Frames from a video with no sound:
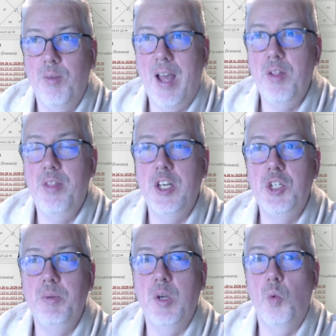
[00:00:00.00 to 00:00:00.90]
rather than
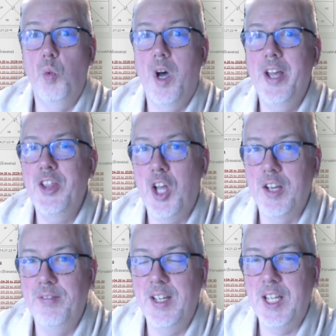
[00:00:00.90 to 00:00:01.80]
doing one
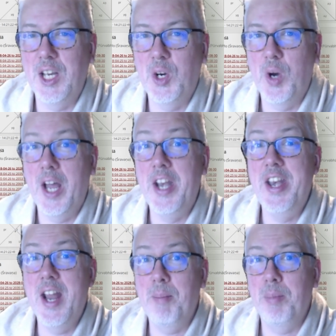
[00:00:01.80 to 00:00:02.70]
long video, a
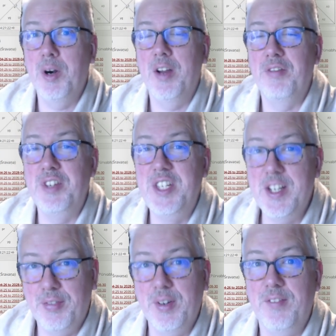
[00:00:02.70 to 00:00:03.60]
number of
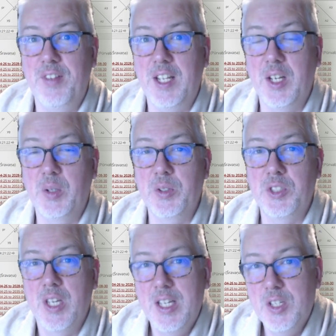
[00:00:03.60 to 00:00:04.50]
different
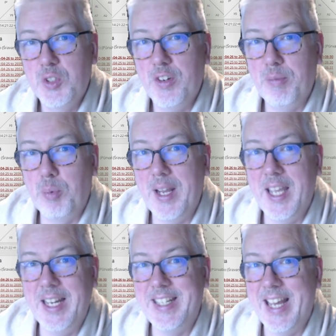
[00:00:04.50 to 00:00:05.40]
videos, sort of
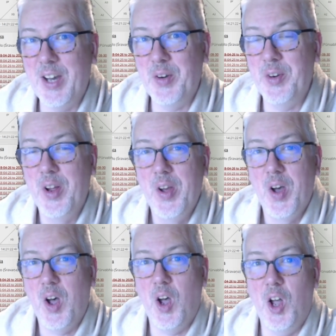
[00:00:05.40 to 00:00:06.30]
breaking down
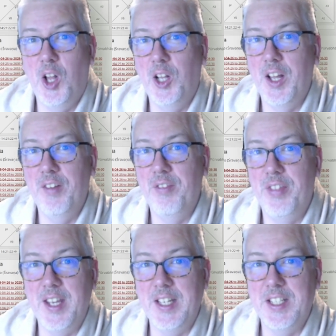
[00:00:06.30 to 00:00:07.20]
all of
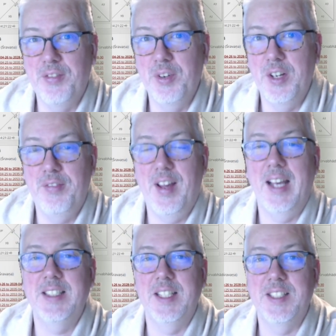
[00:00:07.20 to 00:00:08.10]
the different
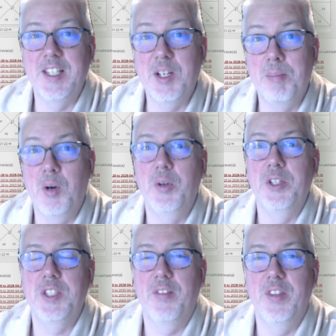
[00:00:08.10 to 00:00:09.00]
facets and
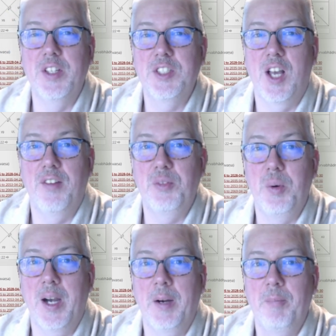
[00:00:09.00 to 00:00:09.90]
components of this
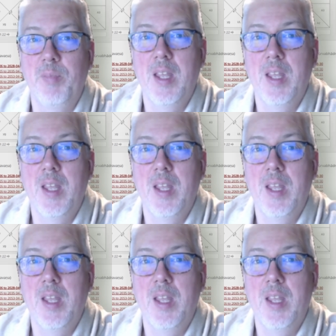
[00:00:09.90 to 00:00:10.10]
software.